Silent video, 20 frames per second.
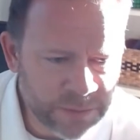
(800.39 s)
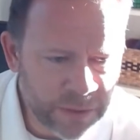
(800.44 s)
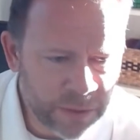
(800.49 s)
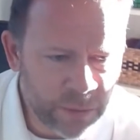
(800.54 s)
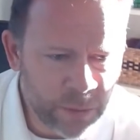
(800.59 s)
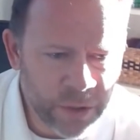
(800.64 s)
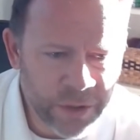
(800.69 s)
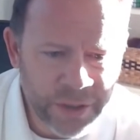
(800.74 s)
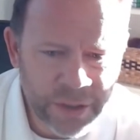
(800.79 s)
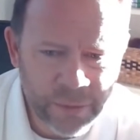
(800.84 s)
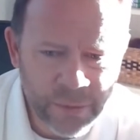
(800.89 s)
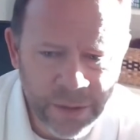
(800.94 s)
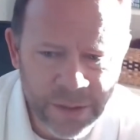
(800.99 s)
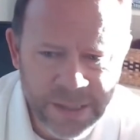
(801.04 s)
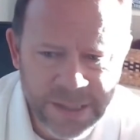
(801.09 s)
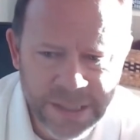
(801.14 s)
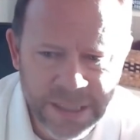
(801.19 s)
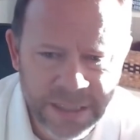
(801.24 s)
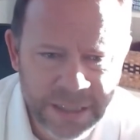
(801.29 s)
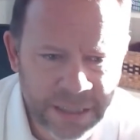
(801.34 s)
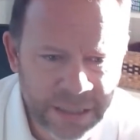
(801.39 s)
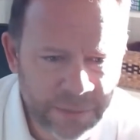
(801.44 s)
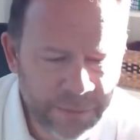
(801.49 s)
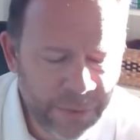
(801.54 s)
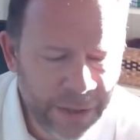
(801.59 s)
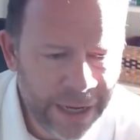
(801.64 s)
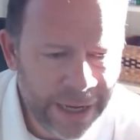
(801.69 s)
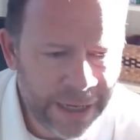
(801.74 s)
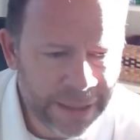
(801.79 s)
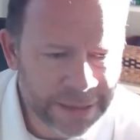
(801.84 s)
But where you really see the
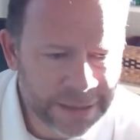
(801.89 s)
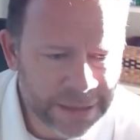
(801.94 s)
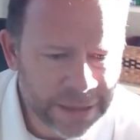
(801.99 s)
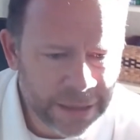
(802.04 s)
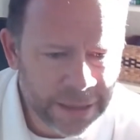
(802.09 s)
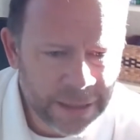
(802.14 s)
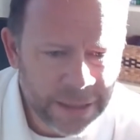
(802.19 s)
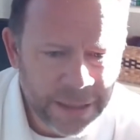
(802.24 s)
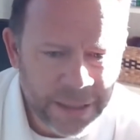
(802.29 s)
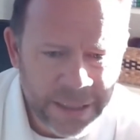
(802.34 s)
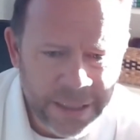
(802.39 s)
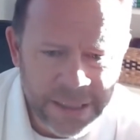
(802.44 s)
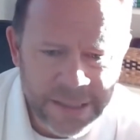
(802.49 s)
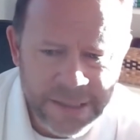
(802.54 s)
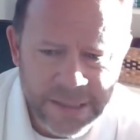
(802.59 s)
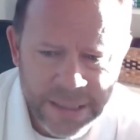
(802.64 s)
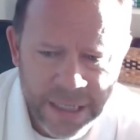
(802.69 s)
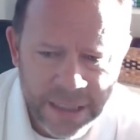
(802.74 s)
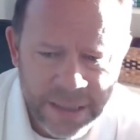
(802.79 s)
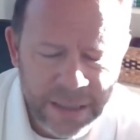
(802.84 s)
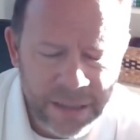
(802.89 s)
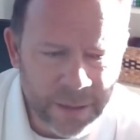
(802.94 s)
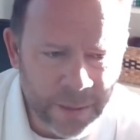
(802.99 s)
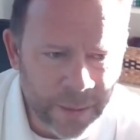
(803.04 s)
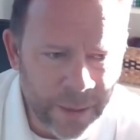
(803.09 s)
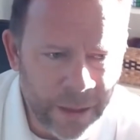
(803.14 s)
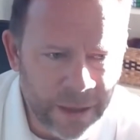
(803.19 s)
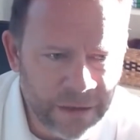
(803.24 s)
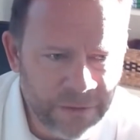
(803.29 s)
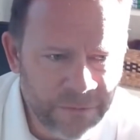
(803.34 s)
impact is taking a
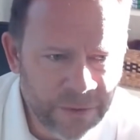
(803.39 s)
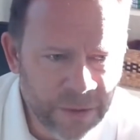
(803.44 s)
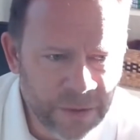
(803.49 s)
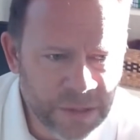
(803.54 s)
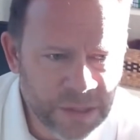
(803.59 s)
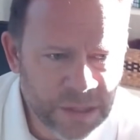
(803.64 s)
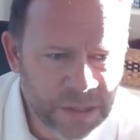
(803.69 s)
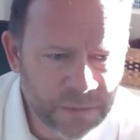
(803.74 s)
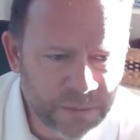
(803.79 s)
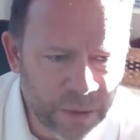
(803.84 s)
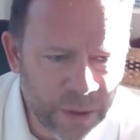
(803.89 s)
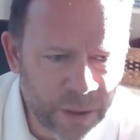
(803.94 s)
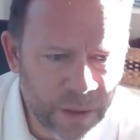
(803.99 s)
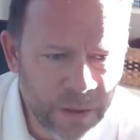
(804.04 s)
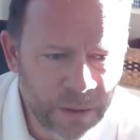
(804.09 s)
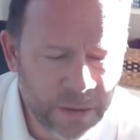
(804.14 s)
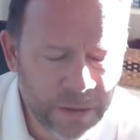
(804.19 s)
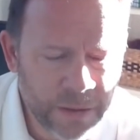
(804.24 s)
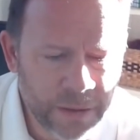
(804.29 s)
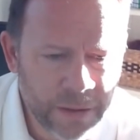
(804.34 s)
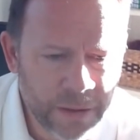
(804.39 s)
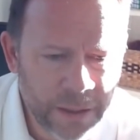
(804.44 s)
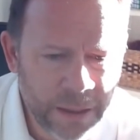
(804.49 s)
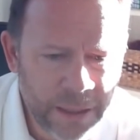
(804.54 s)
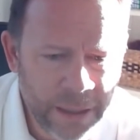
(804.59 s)
lot of those small